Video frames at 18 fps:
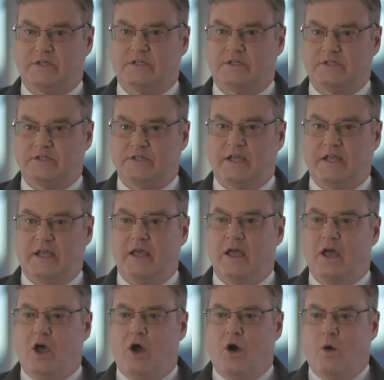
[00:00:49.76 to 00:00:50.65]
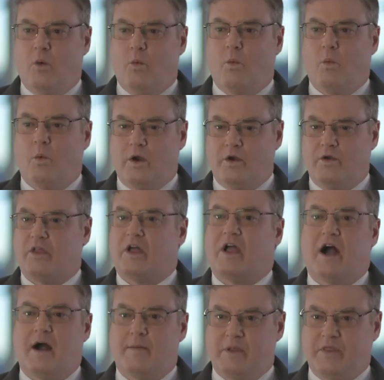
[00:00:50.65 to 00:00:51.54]
it to see what are the
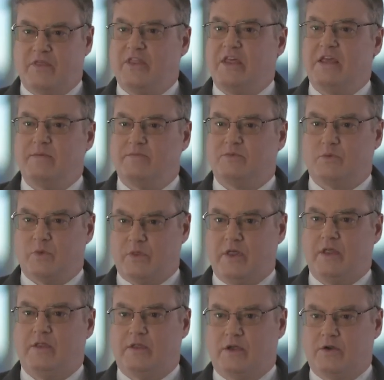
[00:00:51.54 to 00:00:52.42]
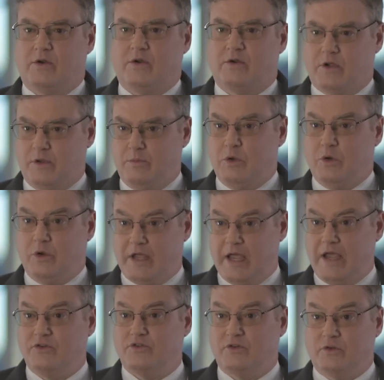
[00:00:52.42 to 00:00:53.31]
common themes within their
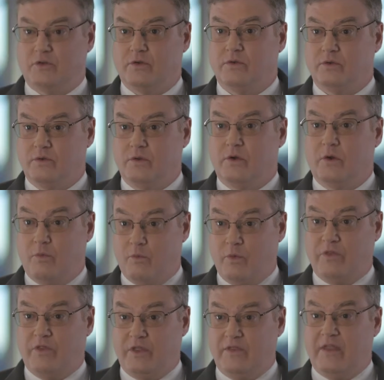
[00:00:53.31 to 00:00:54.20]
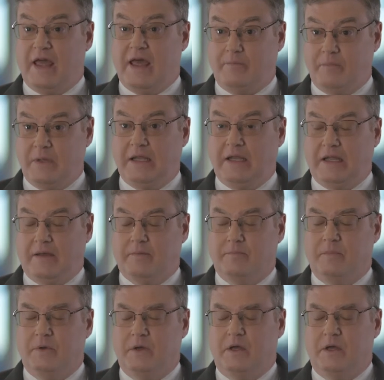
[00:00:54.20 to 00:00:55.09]
communication within that medium.